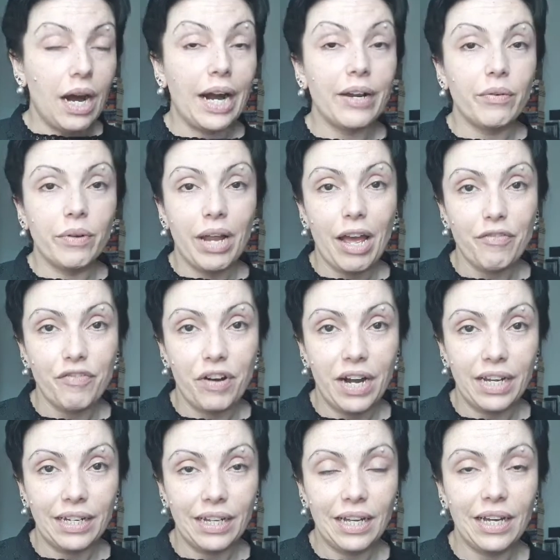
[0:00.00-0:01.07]
I don't have
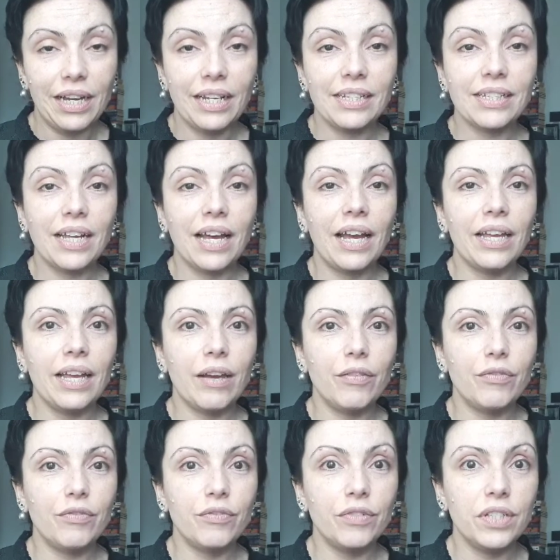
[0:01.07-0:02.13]
fine lines, I
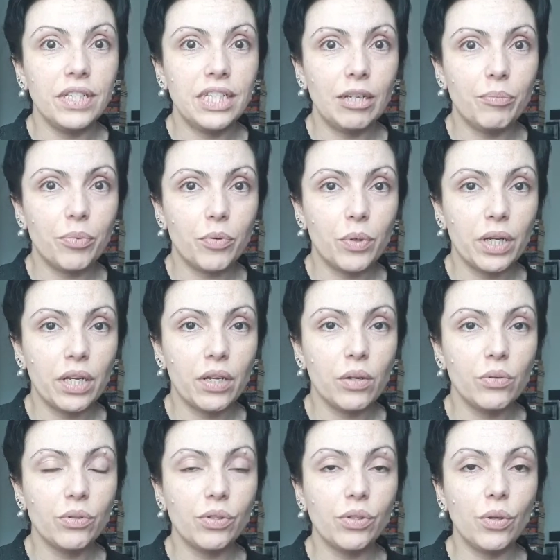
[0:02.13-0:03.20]
have deep
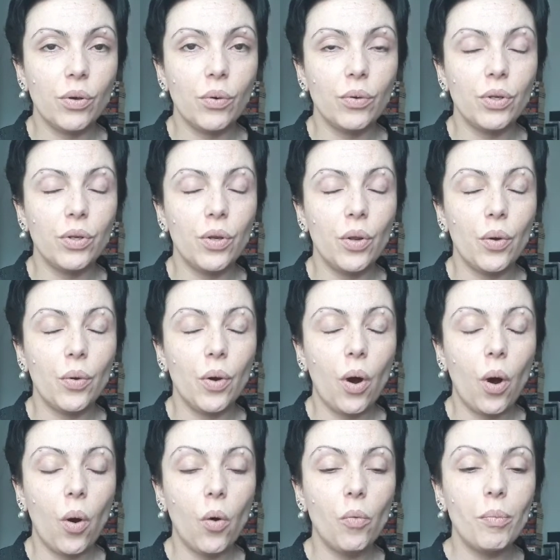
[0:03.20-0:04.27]
wrinkles, so you know,
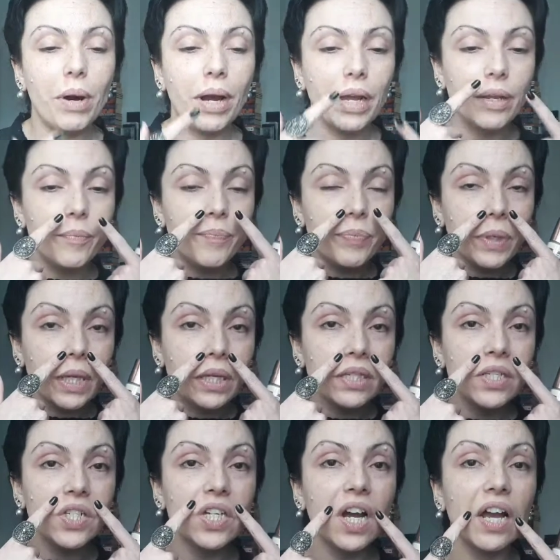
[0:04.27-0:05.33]
all my
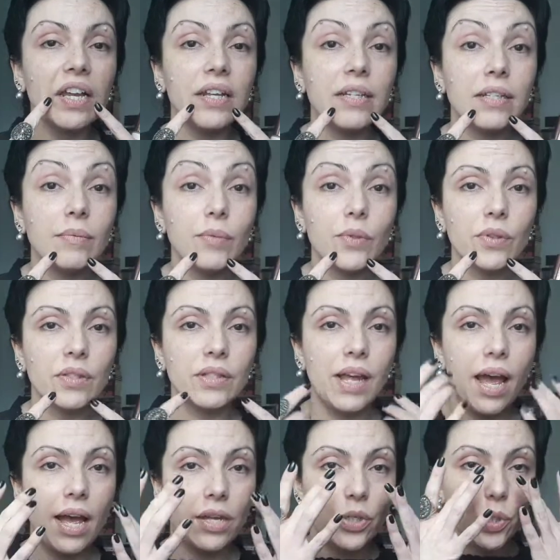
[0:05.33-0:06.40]
Chinese
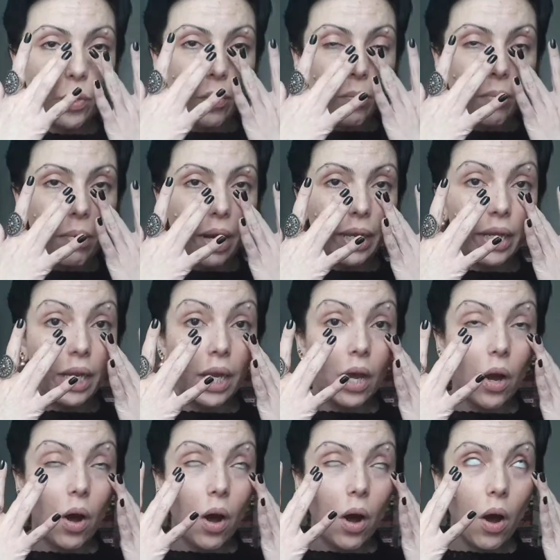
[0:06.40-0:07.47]
mustache, my
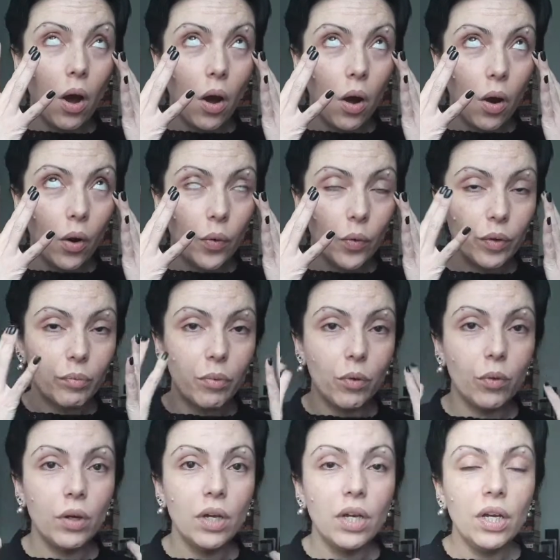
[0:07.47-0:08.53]

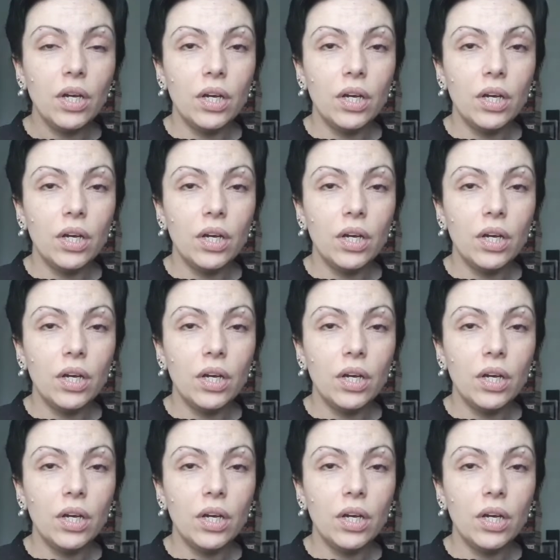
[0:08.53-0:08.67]
horrible